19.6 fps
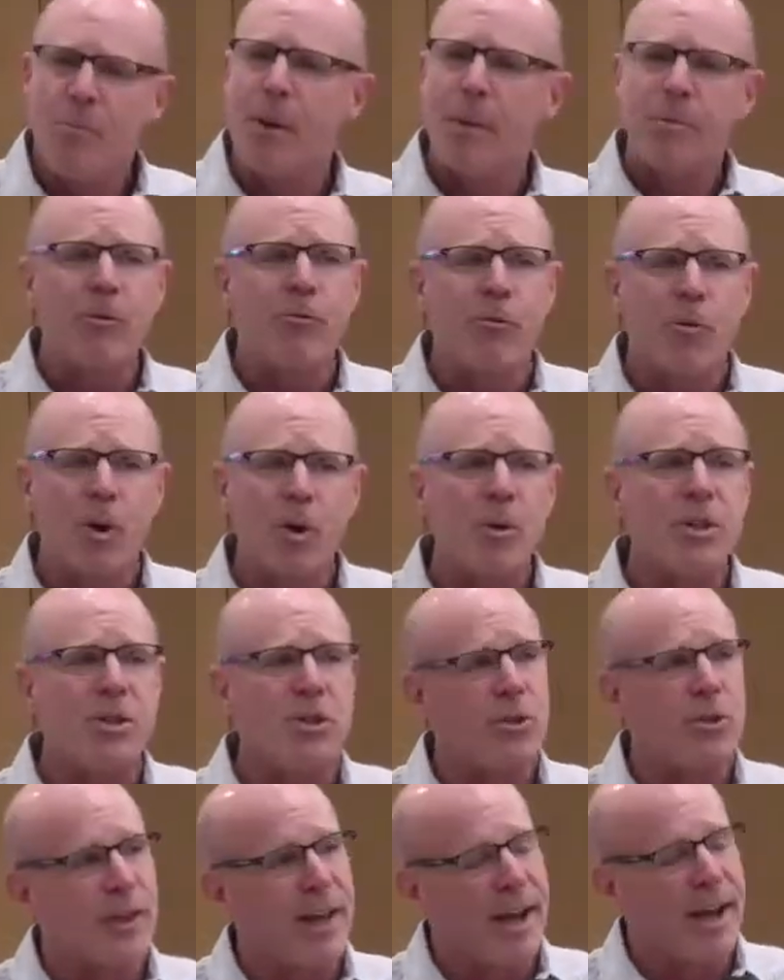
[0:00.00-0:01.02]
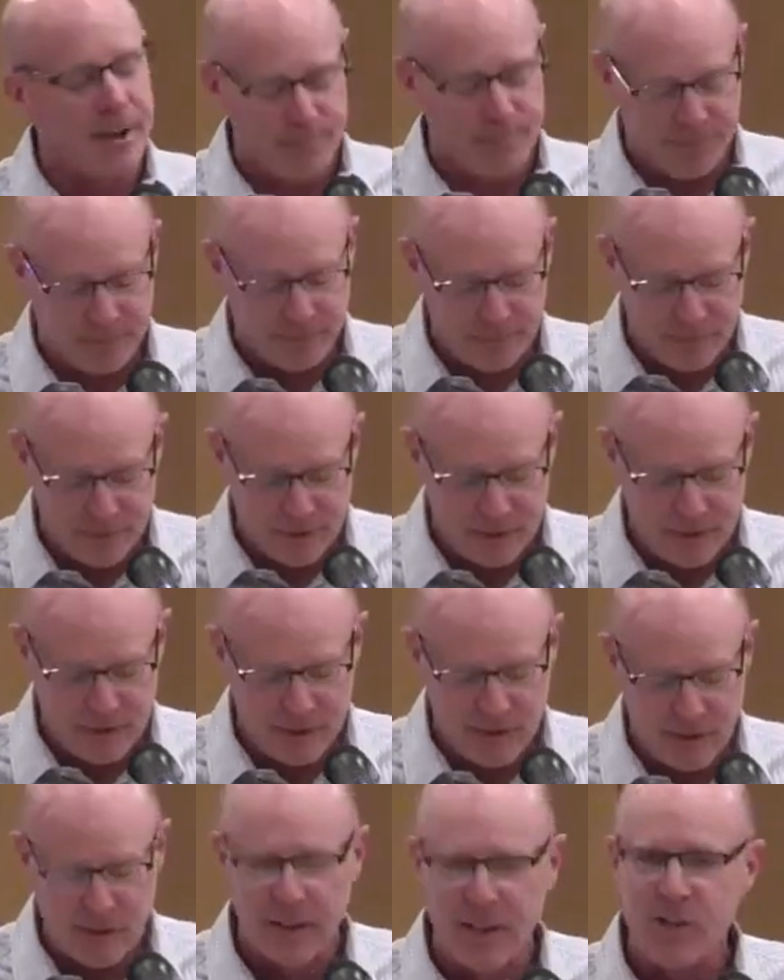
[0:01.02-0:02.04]
But before we do that,
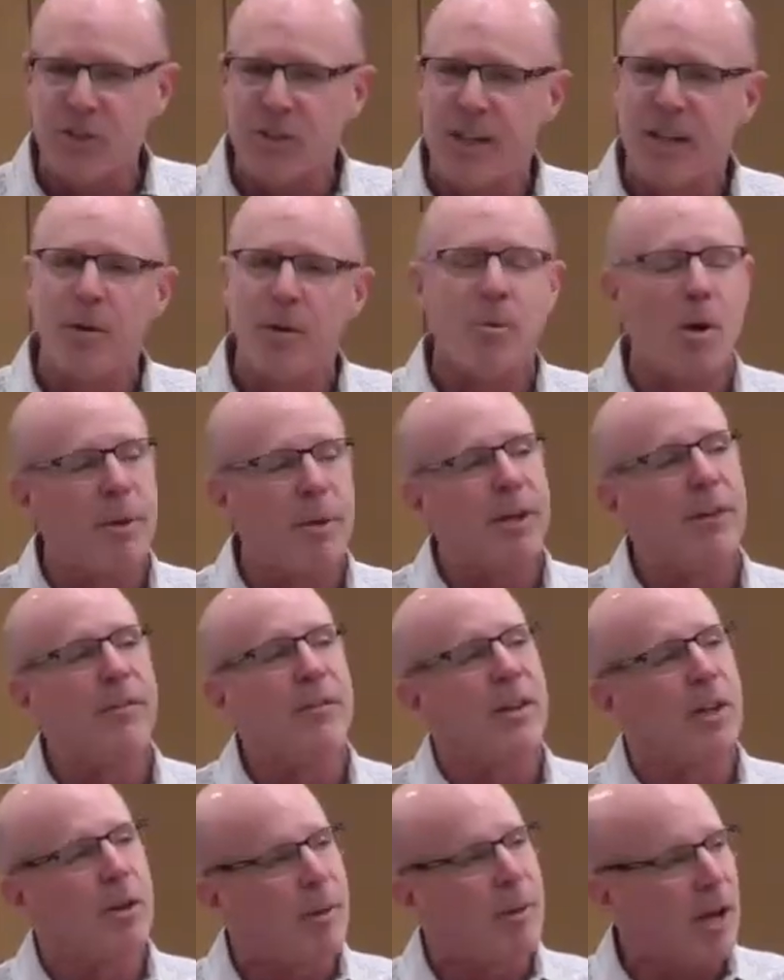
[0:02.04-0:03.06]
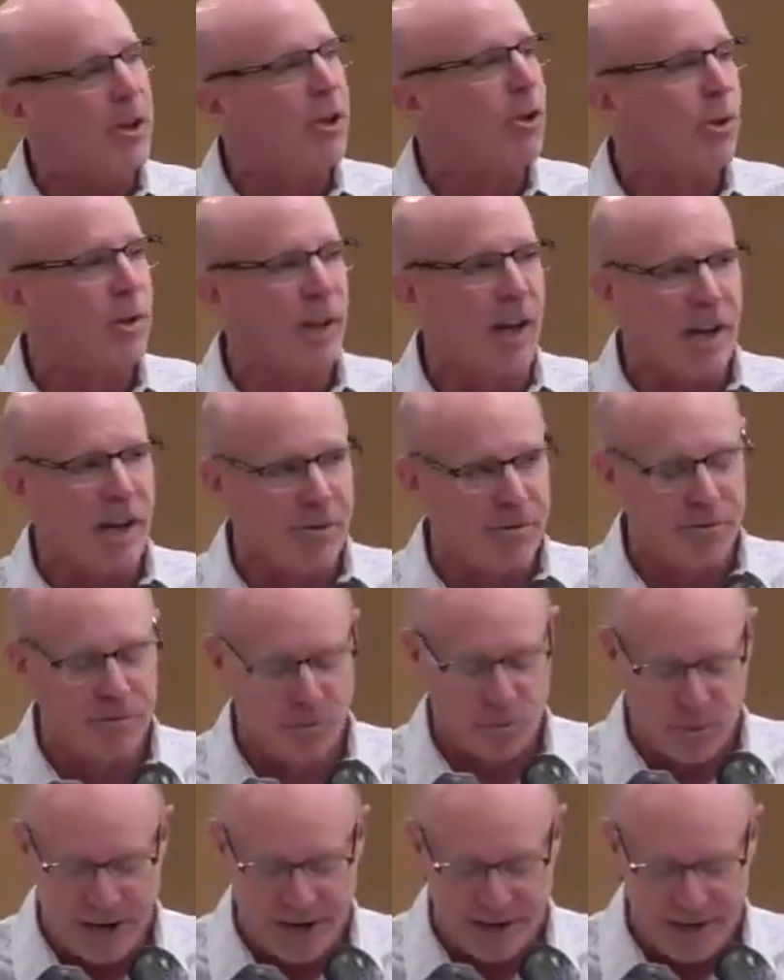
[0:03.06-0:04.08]
let's take a moment and think about your
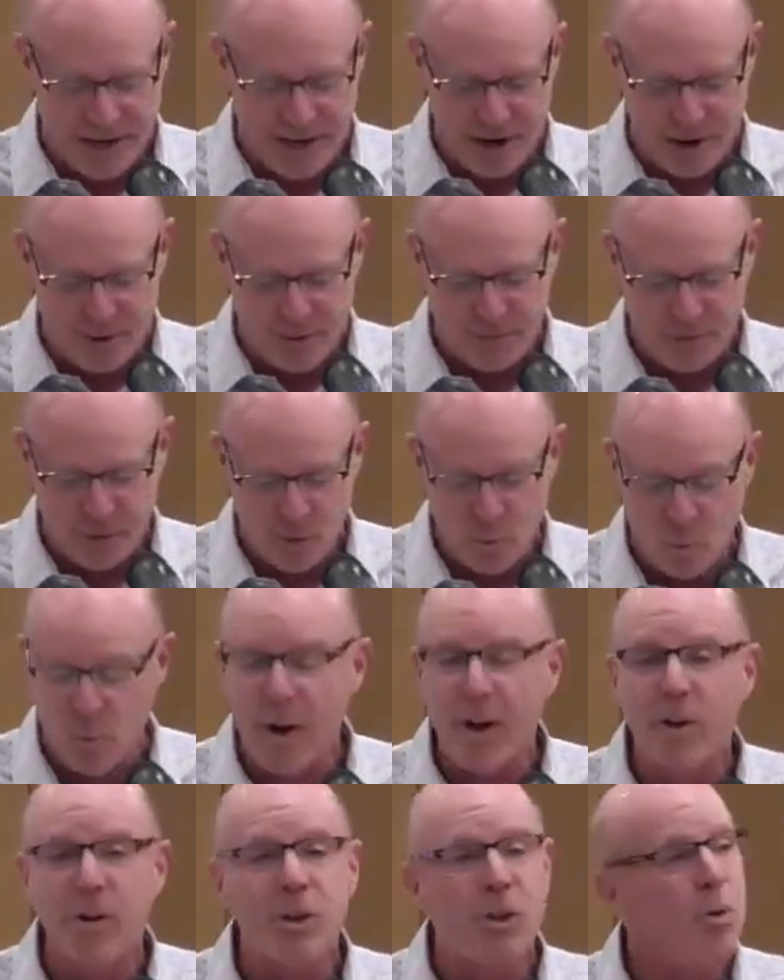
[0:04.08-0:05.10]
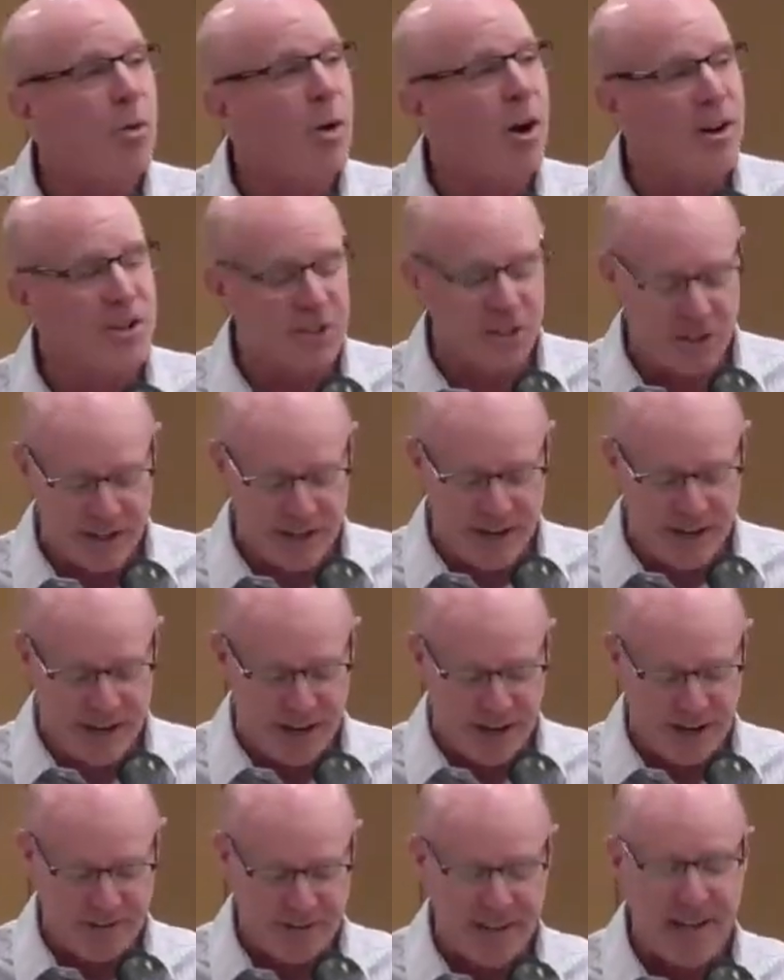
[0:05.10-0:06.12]
life right now, where you are
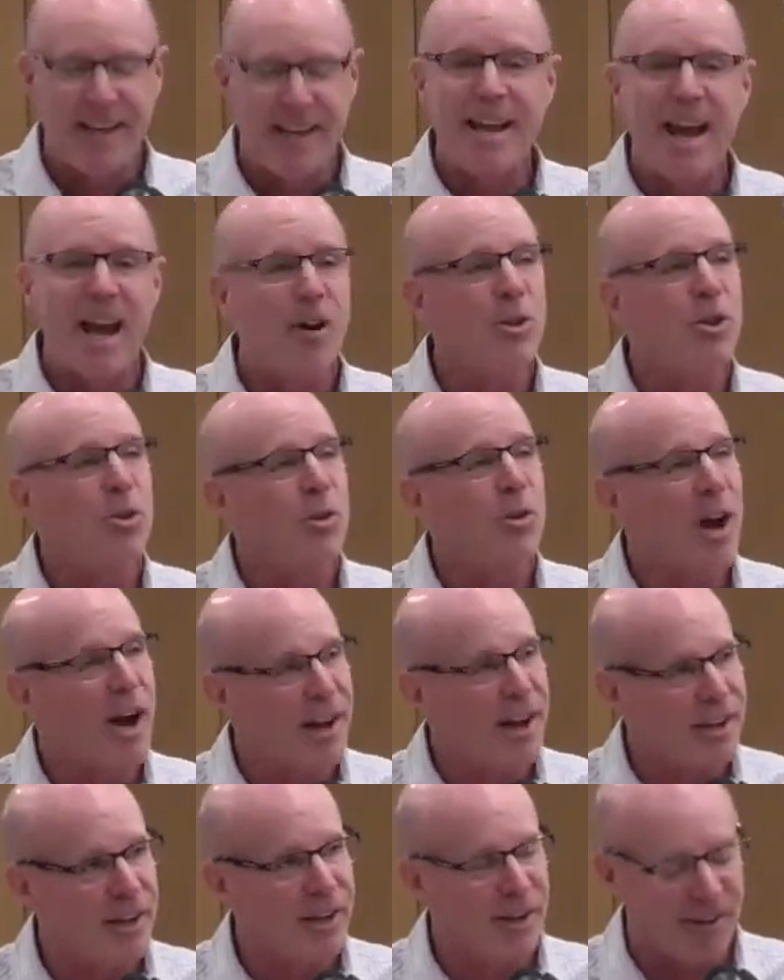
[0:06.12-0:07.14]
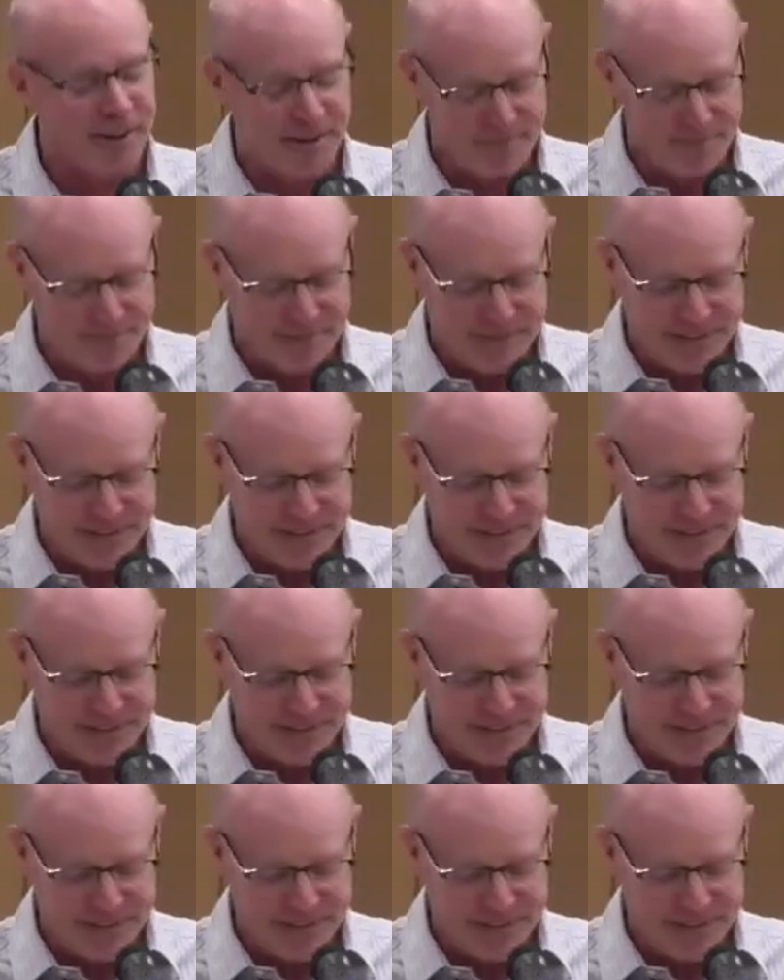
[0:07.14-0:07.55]
today, and how you got here.